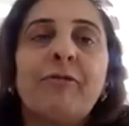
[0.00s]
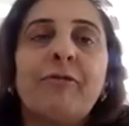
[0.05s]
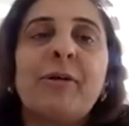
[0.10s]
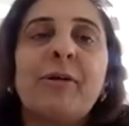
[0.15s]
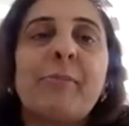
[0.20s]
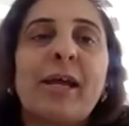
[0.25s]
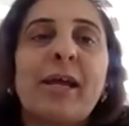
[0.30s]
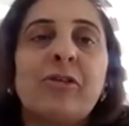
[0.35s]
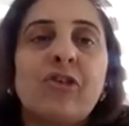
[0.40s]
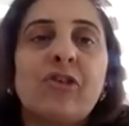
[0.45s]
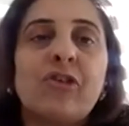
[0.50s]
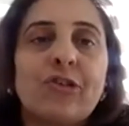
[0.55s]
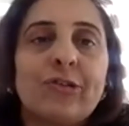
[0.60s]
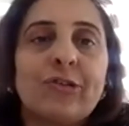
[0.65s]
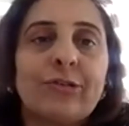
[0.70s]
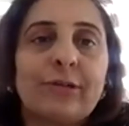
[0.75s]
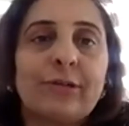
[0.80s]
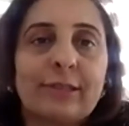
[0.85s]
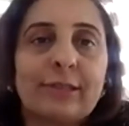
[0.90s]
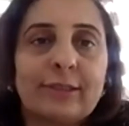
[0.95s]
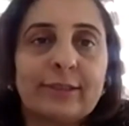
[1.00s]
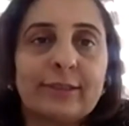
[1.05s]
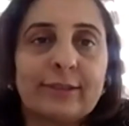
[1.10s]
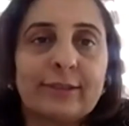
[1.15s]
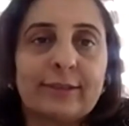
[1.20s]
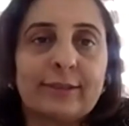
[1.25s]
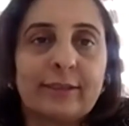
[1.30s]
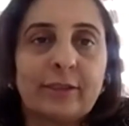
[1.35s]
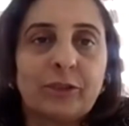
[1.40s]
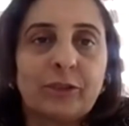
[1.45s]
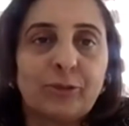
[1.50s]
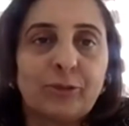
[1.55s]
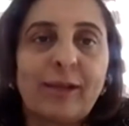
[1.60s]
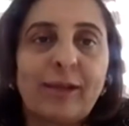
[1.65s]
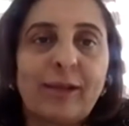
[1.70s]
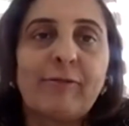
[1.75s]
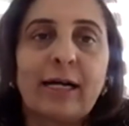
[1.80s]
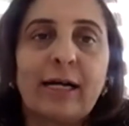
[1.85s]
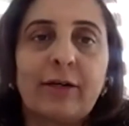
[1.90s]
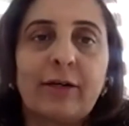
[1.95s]
women journalists.
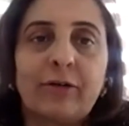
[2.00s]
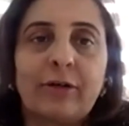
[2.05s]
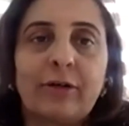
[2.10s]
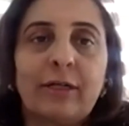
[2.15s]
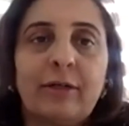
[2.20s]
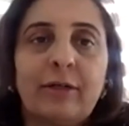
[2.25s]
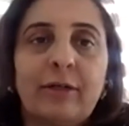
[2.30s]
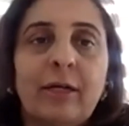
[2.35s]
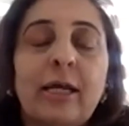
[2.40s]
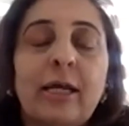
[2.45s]
1,200.